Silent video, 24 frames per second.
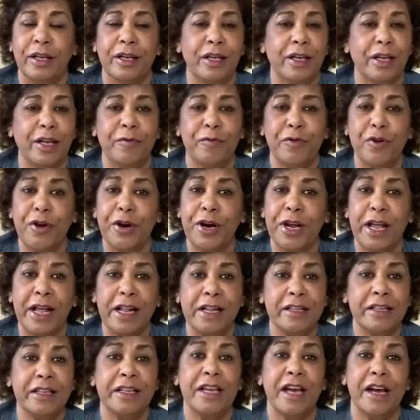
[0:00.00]
if you're a
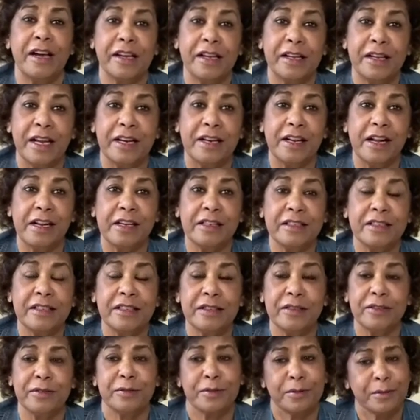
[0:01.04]
healthy young adult
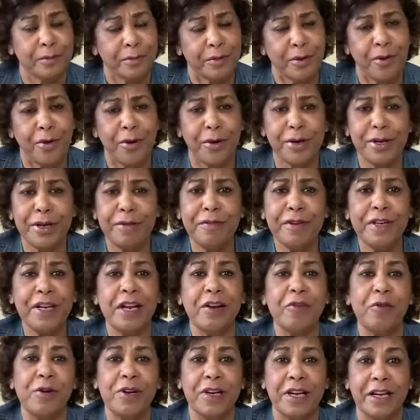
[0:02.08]
or even an
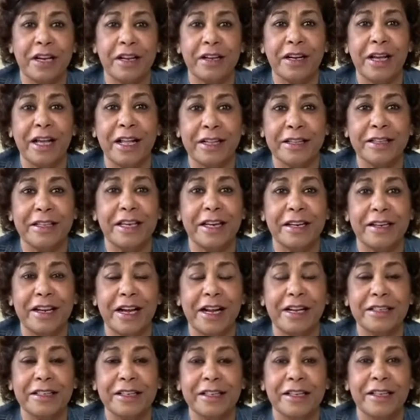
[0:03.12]
older healthy
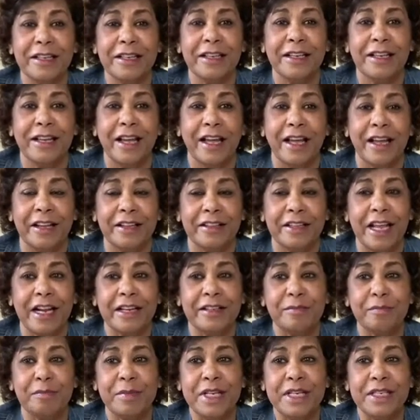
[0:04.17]
adult,
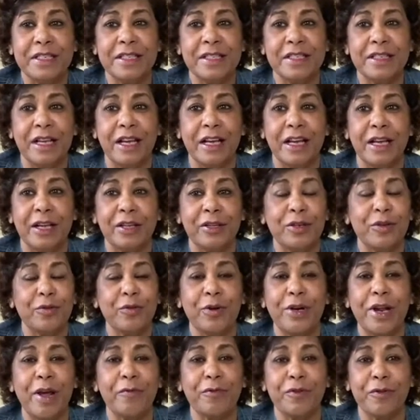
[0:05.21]
that means you don't
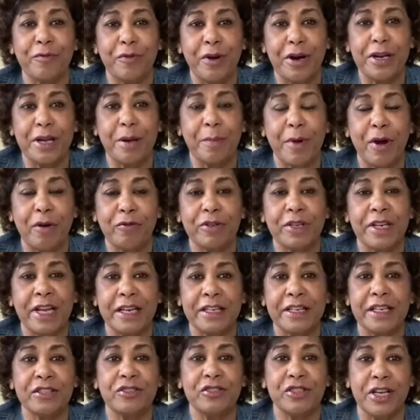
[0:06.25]
have to worry about
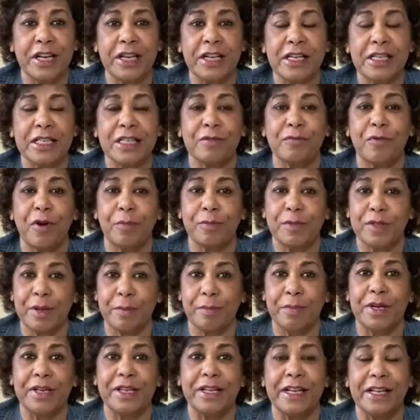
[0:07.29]
getting shingles from
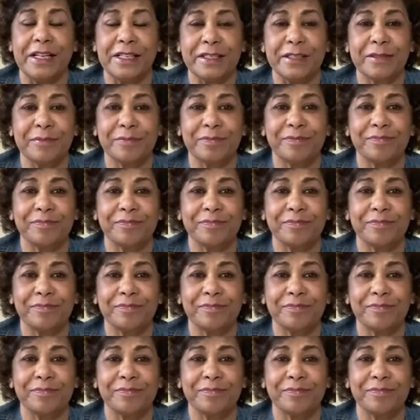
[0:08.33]
somebody else.